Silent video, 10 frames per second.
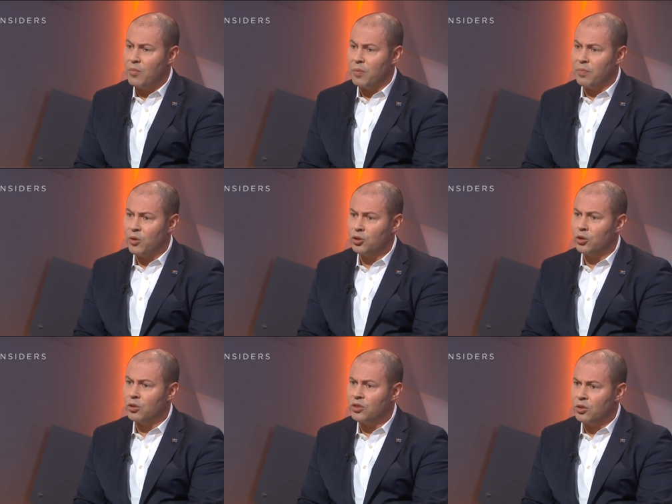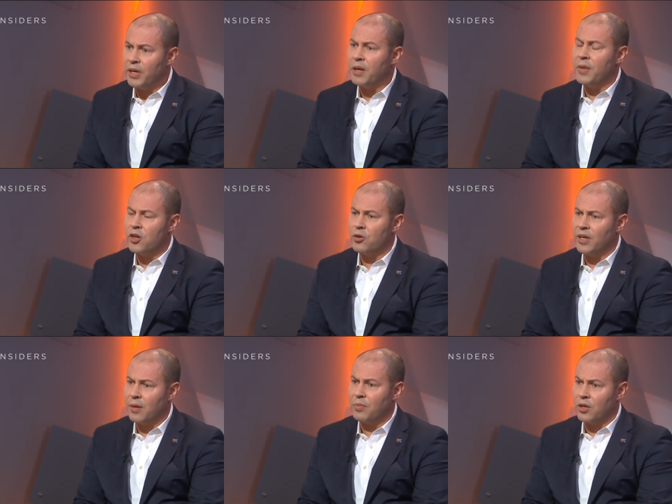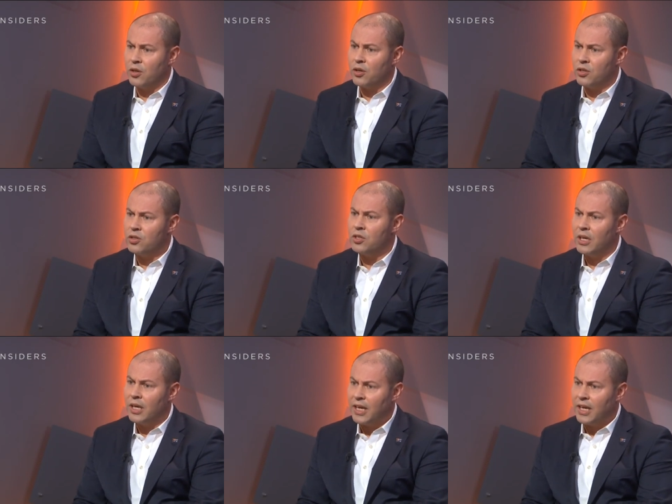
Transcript: But Bill Shorten's already measuring up the curtains